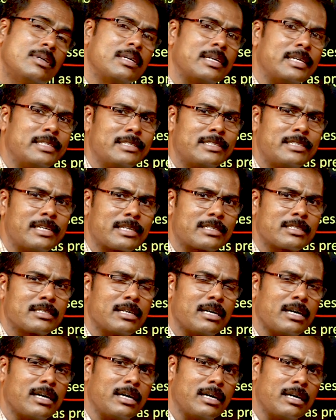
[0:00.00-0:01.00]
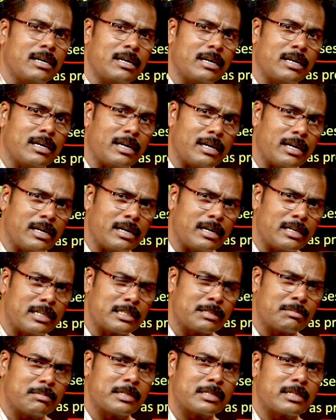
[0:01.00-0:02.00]
insects,
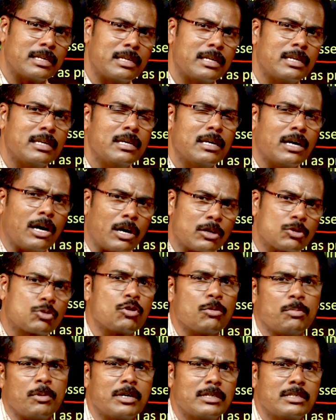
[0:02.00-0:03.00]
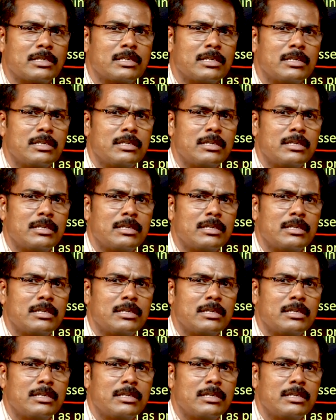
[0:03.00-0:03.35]
especially arthropods,